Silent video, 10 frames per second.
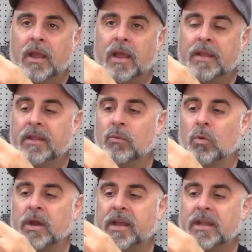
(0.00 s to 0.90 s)
And then
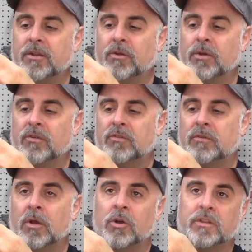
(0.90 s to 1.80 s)
what I can do is
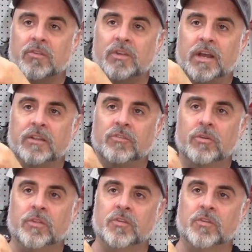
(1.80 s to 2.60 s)
hook this onto,